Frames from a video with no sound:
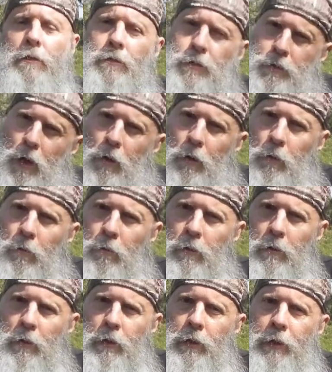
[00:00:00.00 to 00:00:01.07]

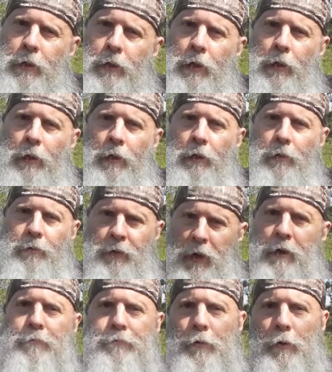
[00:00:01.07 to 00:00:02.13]
So
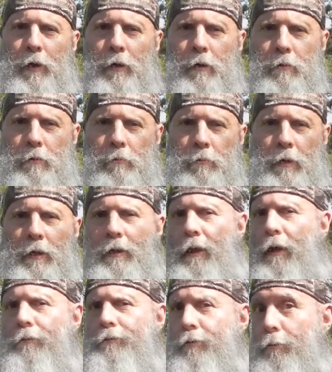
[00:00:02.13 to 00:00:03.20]
therefore we're
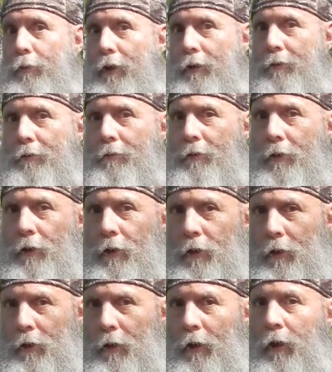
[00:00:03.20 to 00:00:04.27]
left with
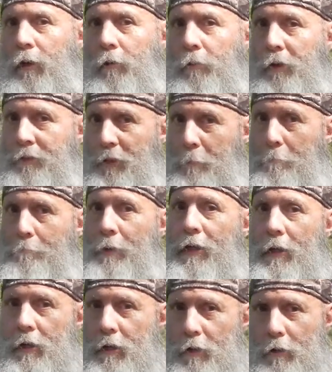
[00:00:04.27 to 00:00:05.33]
with a
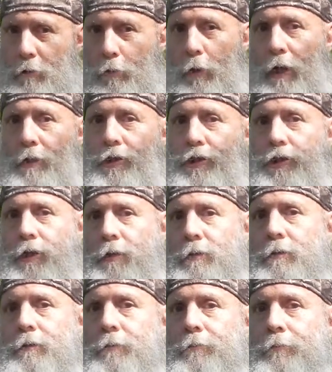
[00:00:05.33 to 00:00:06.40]
big
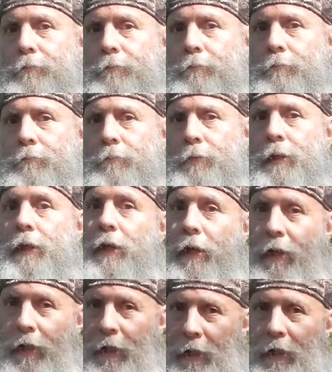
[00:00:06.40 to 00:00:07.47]
question
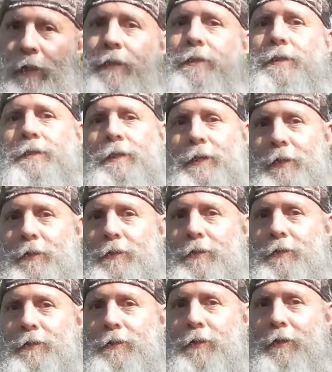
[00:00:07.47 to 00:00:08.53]
Is
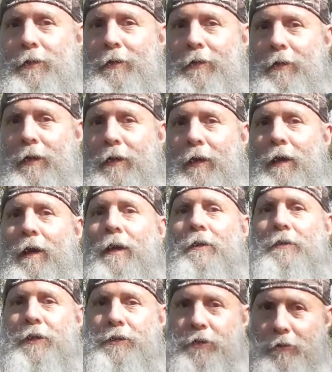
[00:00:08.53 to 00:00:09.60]
this
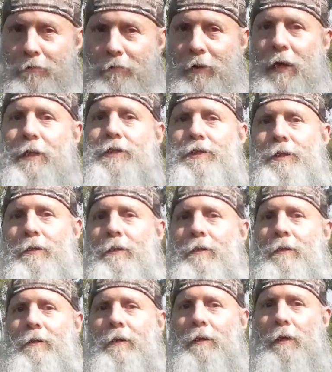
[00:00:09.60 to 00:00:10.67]
the direction
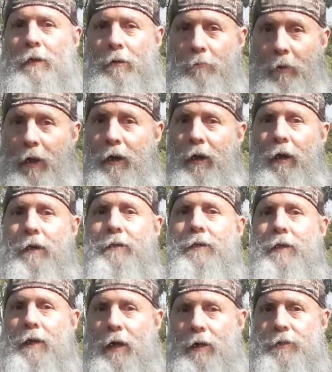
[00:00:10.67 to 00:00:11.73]
my
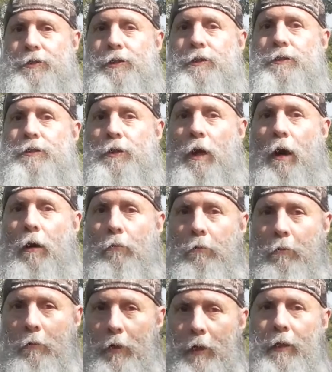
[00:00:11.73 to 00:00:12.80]
unconscious
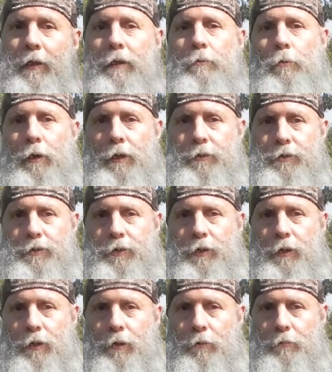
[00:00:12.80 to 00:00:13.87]
really wants to
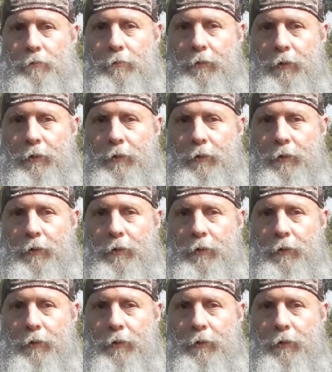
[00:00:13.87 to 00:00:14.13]
go?